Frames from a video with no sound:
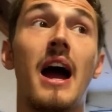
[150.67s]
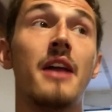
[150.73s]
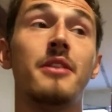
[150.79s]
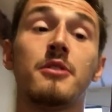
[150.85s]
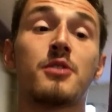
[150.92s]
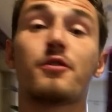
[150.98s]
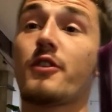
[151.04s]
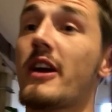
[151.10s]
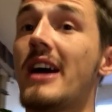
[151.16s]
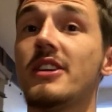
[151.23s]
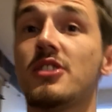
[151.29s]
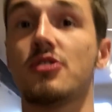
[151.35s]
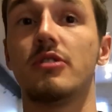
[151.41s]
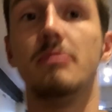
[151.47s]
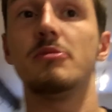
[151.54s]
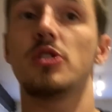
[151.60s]
And there's free ice
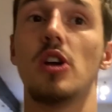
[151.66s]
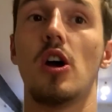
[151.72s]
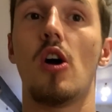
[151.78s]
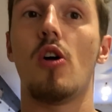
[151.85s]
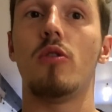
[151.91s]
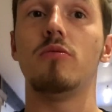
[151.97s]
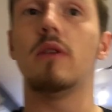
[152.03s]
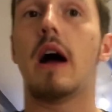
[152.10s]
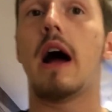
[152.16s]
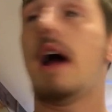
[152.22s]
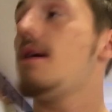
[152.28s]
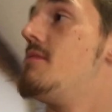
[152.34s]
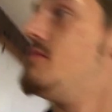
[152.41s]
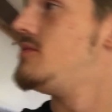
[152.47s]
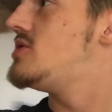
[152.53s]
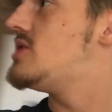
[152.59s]
cream, so I
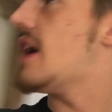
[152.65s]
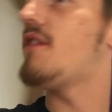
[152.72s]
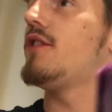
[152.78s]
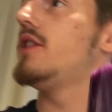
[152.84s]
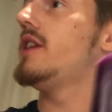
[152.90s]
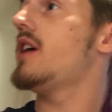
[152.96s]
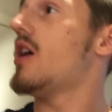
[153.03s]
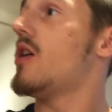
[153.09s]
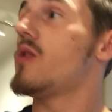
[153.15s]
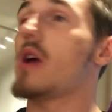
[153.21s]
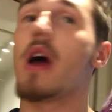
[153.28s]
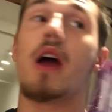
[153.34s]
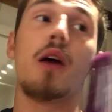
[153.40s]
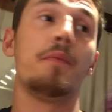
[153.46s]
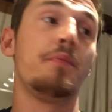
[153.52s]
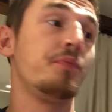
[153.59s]
am definitely
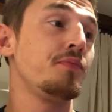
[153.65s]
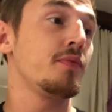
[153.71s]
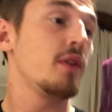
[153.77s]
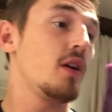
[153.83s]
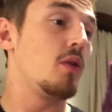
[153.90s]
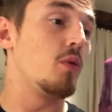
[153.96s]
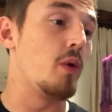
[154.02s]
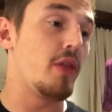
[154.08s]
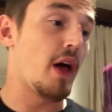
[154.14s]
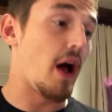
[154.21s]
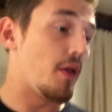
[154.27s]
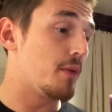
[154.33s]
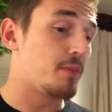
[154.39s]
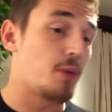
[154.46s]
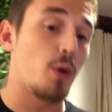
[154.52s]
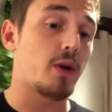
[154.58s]
okay with how
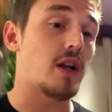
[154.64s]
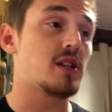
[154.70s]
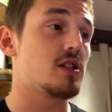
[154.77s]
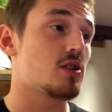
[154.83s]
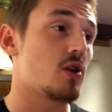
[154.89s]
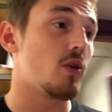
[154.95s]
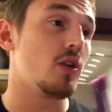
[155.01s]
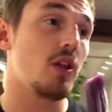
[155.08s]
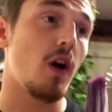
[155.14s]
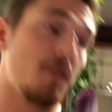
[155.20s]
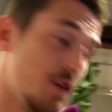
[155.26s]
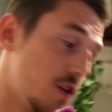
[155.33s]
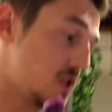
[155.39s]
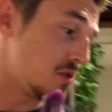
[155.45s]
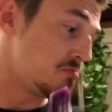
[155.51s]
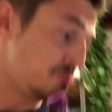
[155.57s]
the progress is going at the
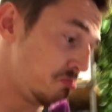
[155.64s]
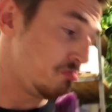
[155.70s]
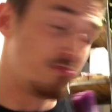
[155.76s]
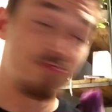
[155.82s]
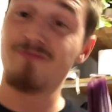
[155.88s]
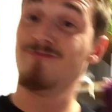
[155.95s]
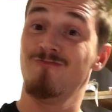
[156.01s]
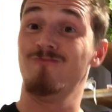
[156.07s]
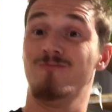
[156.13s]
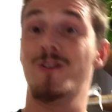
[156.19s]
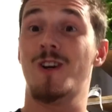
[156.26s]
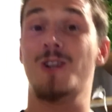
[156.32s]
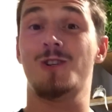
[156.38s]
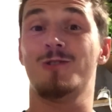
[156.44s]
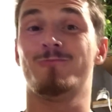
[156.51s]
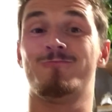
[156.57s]
office.
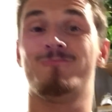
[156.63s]
Yes.